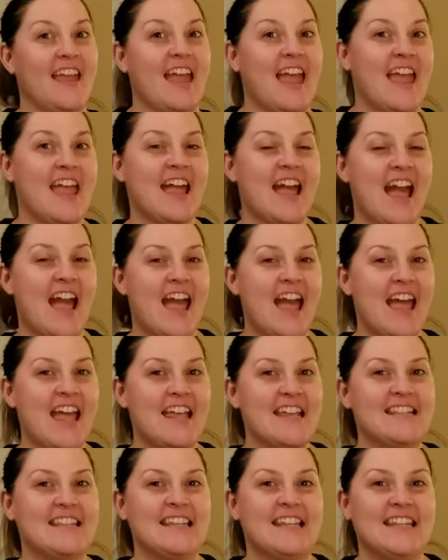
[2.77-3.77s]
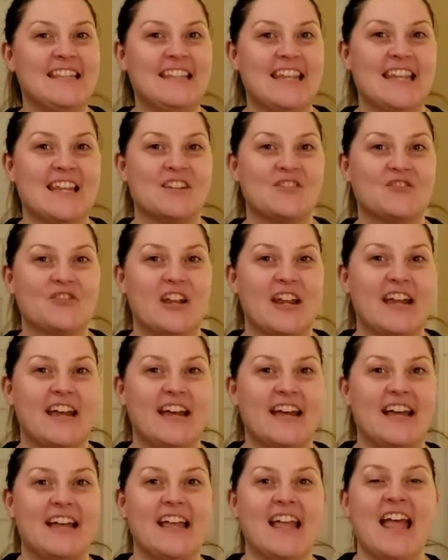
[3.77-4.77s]
Hey guys, it's
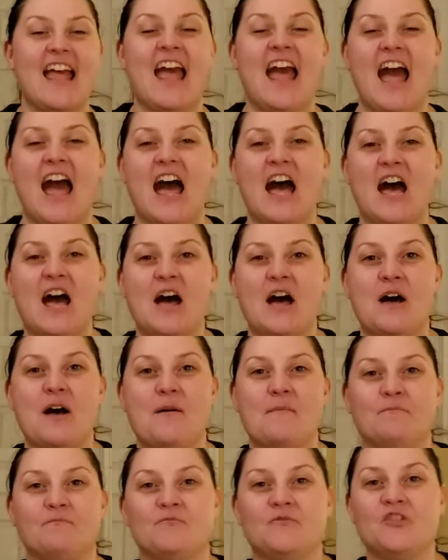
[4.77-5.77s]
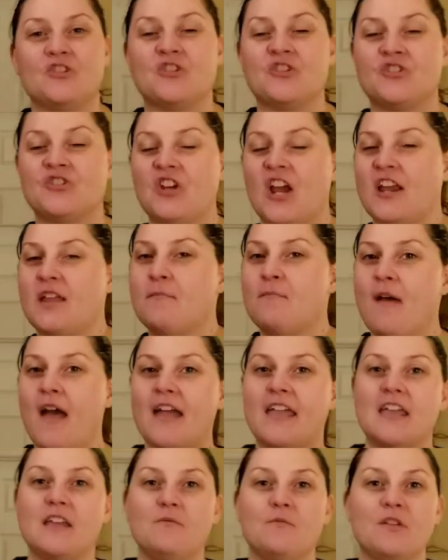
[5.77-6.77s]
Andrea. Just checking
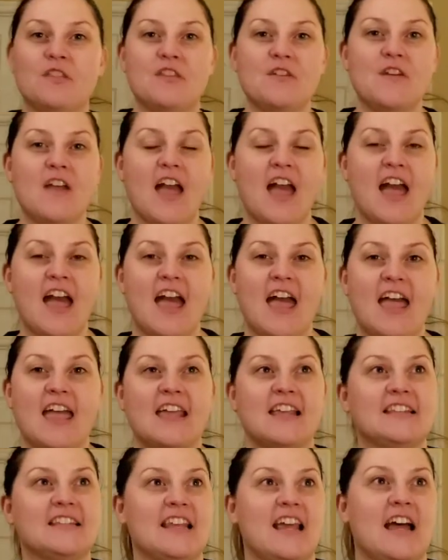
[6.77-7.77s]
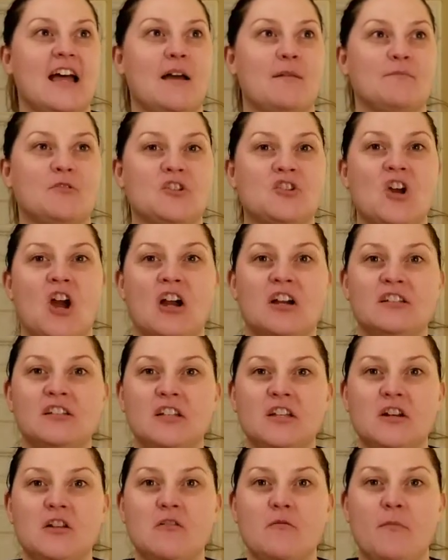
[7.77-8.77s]
back in with you guys to talk a
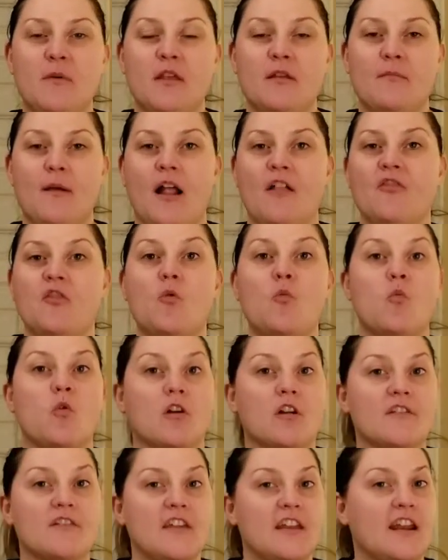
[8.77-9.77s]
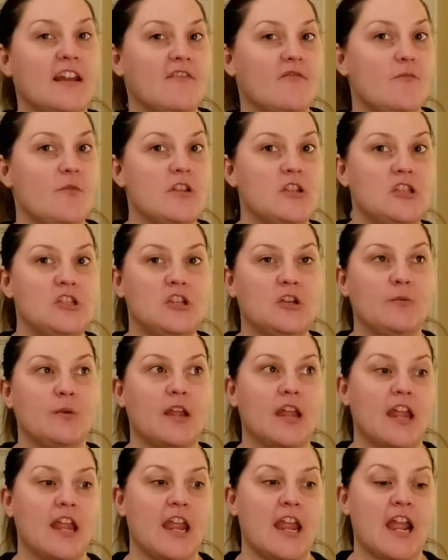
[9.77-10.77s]
little bit about the work that I've been
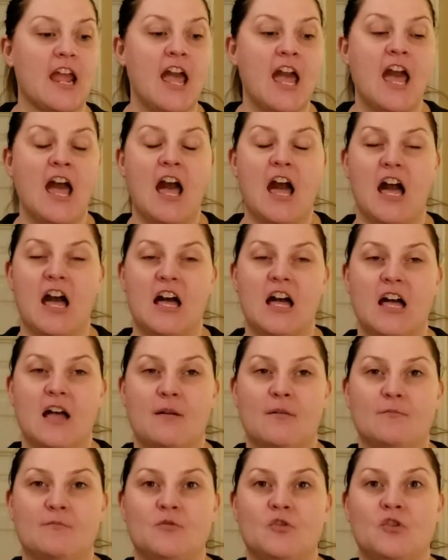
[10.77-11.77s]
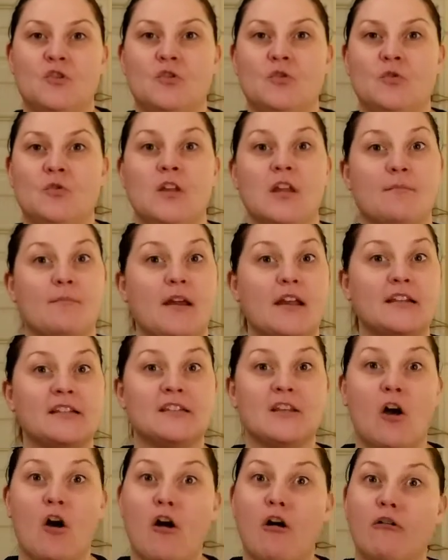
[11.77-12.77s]
doing to get
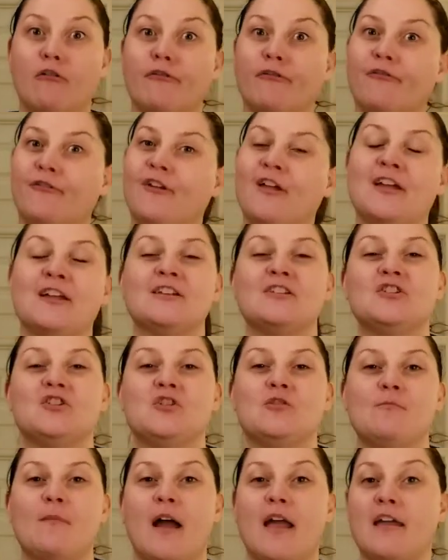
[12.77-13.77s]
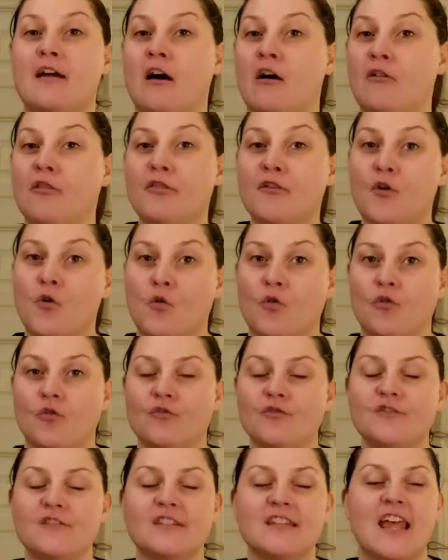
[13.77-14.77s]
myself to my health
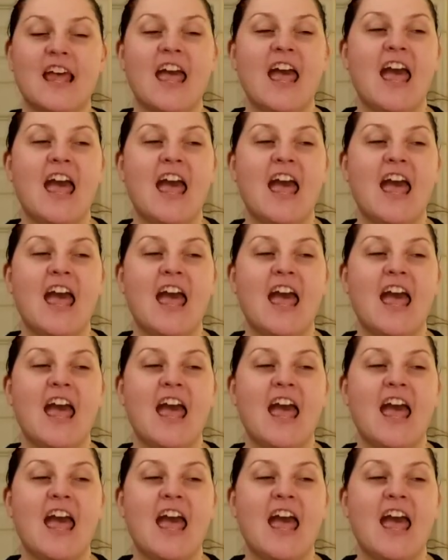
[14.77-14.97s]
goals.